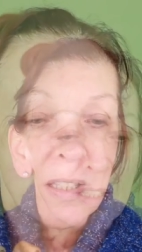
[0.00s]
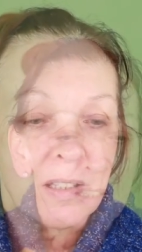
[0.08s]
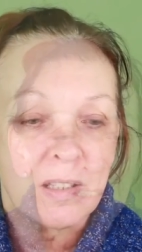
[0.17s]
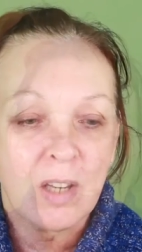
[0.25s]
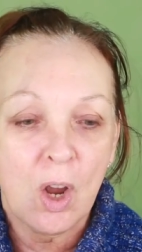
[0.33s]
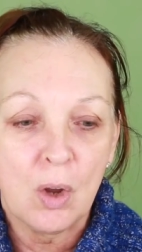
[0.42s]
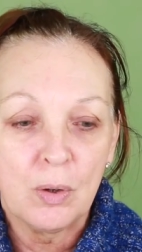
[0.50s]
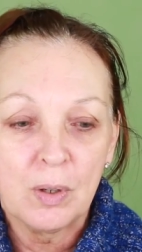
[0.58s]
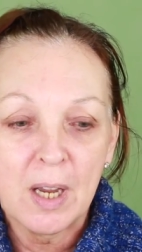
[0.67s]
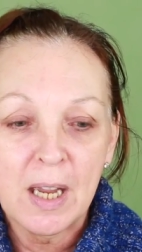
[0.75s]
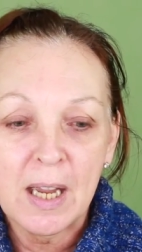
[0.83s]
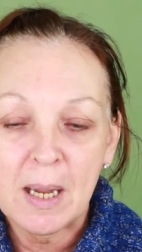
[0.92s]
So
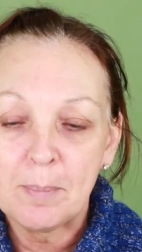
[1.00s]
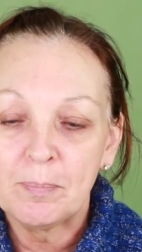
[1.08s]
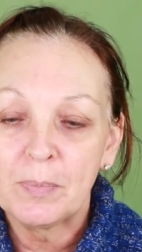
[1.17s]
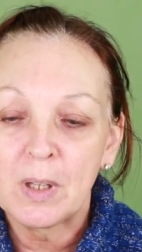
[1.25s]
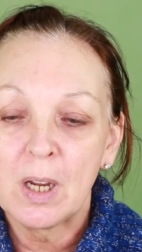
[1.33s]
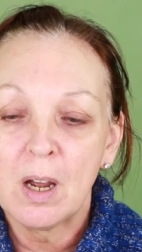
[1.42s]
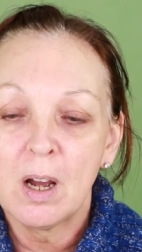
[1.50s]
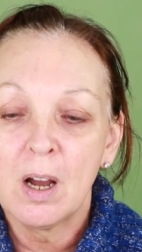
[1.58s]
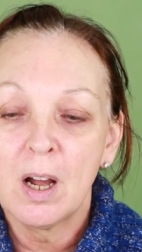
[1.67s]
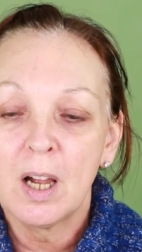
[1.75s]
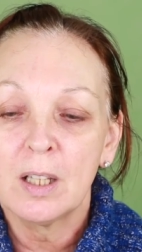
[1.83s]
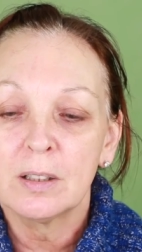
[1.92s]
um,
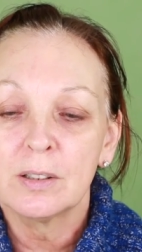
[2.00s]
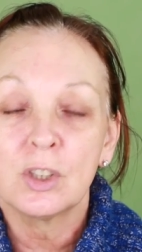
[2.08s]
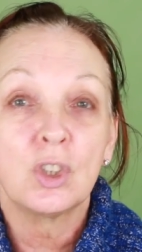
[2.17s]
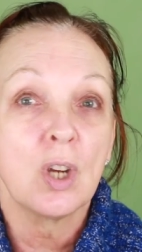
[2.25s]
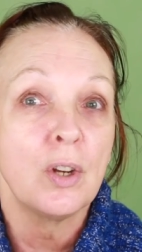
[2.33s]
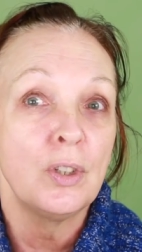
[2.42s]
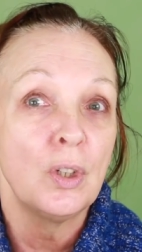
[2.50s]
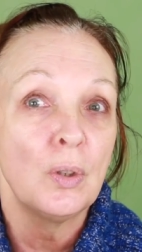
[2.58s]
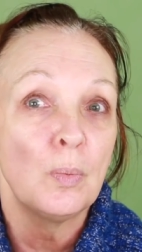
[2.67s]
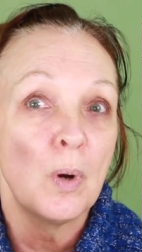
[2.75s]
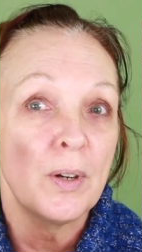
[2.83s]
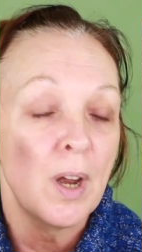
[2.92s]
I'll show
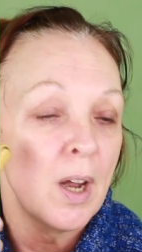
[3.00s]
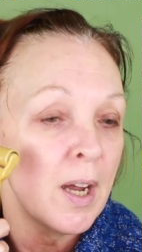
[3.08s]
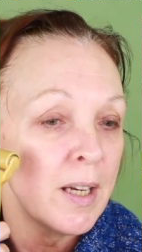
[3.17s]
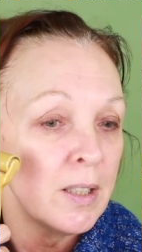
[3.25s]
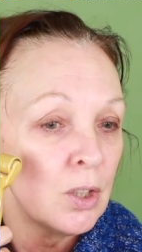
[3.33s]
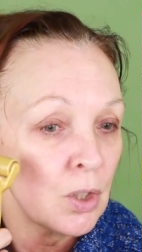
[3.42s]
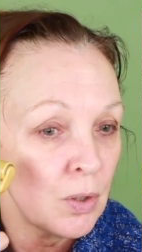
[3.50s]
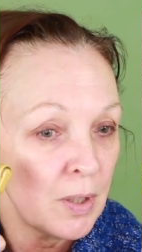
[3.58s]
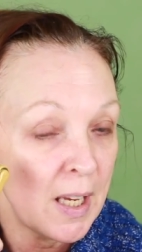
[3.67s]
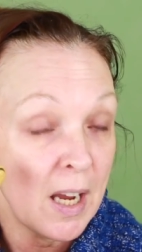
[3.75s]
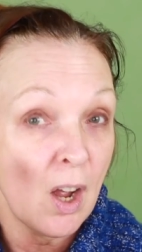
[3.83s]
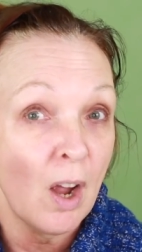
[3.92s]
you what I do
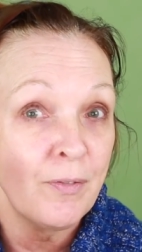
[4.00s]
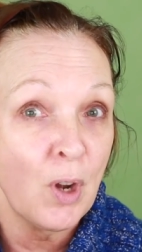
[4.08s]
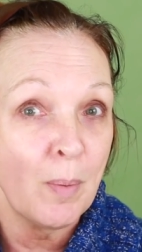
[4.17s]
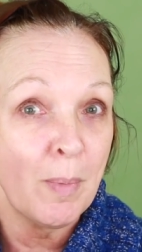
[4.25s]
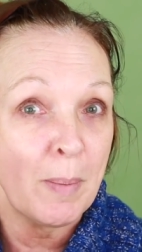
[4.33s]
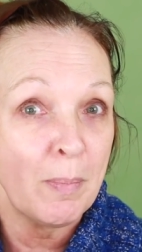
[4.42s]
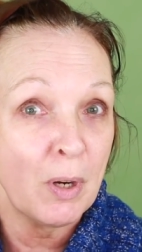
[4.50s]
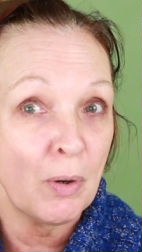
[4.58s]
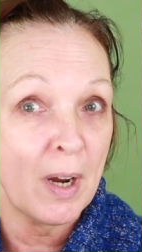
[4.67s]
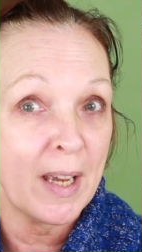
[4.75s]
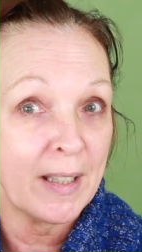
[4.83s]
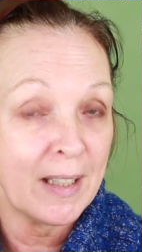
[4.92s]
here. I've got my
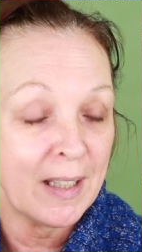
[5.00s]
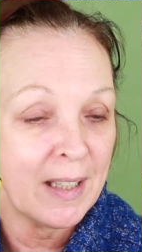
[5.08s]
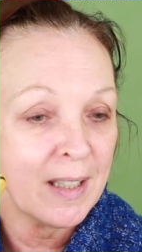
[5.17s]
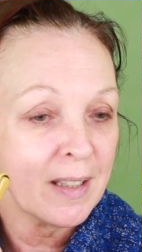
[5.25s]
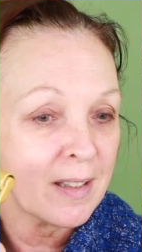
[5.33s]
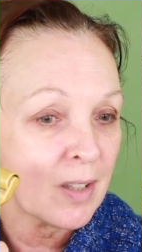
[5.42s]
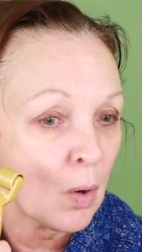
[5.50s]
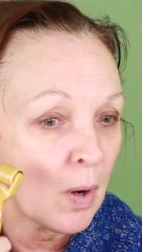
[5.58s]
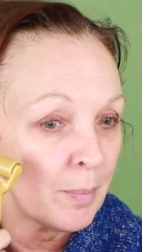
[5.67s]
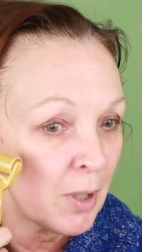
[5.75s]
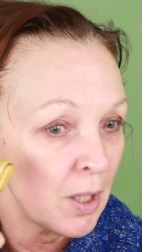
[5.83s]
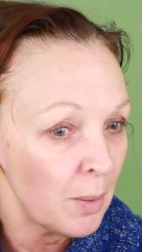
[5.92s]
mirror here, so
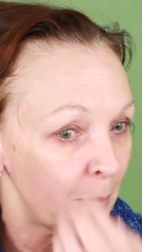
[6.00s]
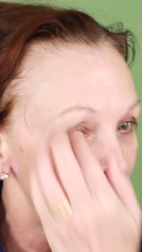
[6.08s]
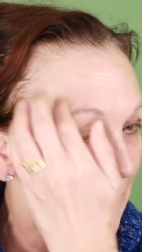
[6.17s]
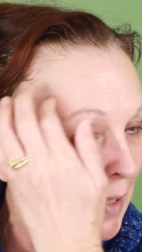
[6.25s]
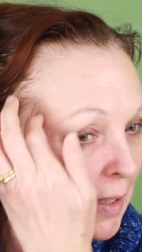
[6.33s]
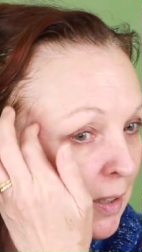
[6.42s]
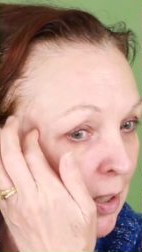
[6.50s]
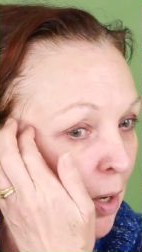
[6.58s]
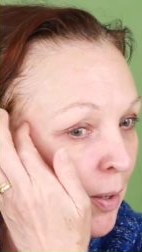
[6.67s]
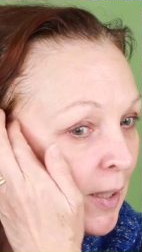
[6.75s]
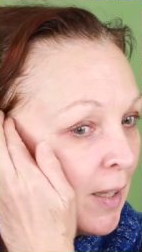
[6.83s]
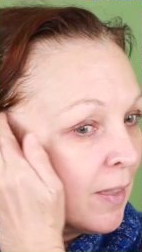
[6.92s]
I'm going to be
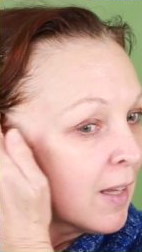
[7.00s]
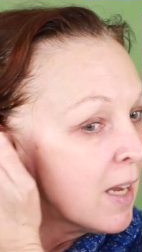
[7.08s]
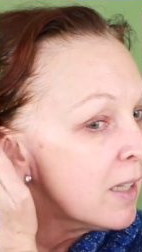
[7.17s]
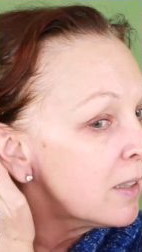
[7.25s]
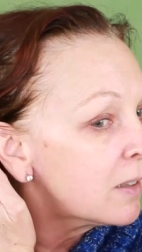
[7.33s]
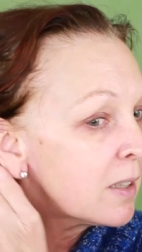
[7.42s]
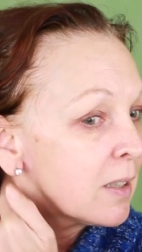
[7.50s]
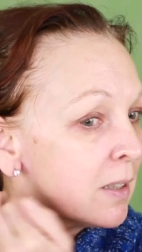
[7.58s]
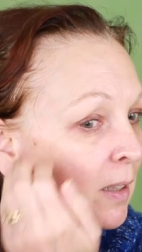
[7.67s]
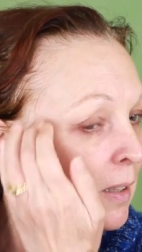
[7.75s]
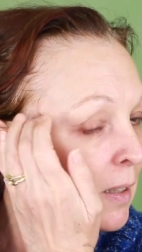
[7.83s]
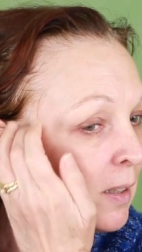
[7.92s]
going in that
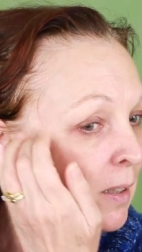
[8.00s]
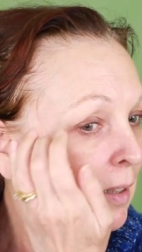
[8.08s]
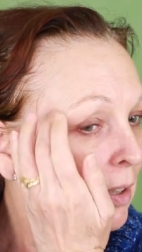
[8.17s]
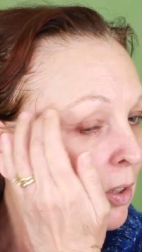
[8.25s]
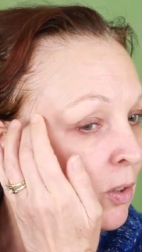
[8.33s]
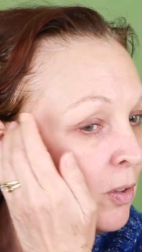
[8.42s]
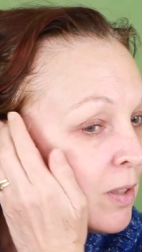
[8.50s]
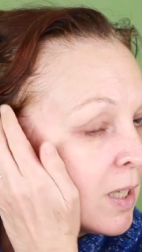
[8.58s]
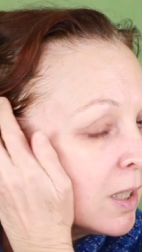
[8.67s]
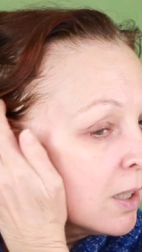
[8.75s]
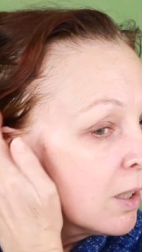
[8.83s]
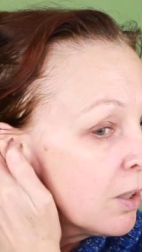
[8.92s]

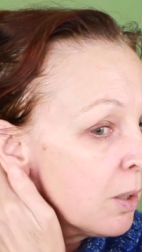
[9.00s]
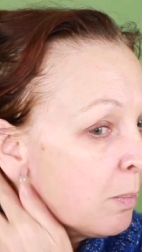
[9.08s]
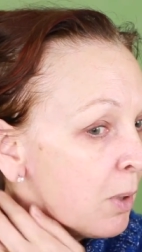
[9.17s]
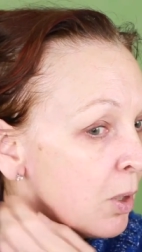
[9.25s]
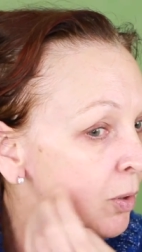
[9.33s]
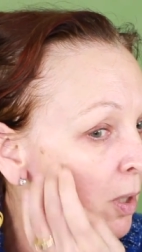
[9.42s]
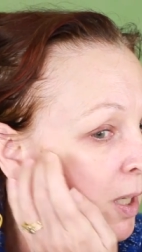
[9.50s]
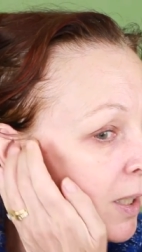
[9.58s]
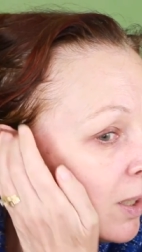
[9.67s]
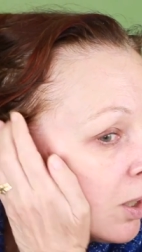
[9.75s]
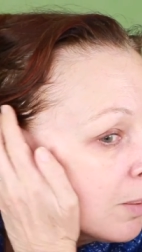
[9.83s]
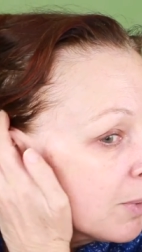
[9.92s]
using the mirror
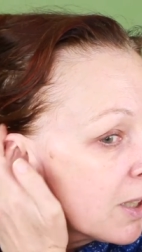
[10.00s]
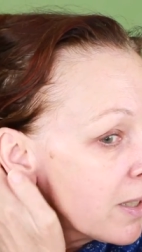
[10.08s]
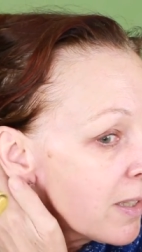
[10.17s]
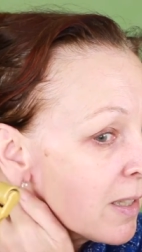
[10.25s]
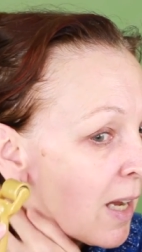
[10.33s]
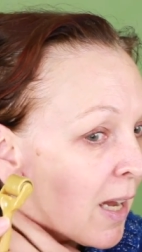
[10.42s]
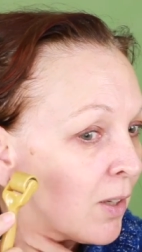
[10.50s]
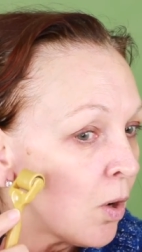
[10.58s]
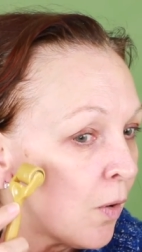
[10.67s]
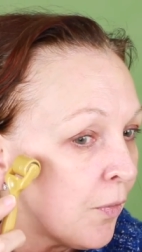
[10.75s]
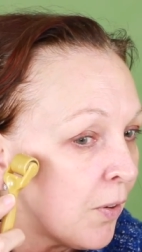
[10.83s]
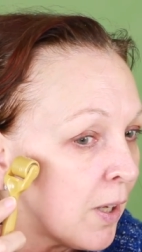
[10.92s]
and I'm going to start
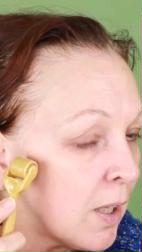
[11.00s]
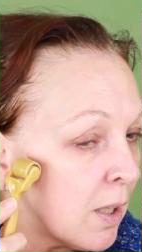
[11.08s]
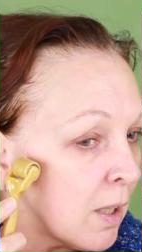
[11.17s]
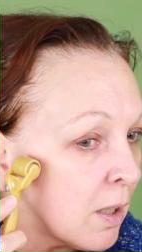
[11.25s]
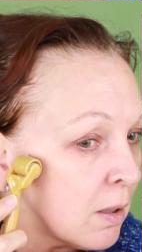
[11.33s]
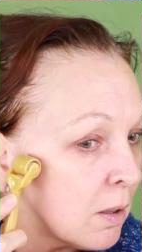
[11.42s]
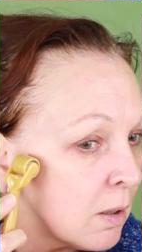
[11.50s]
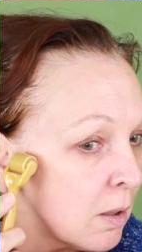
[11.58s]
off here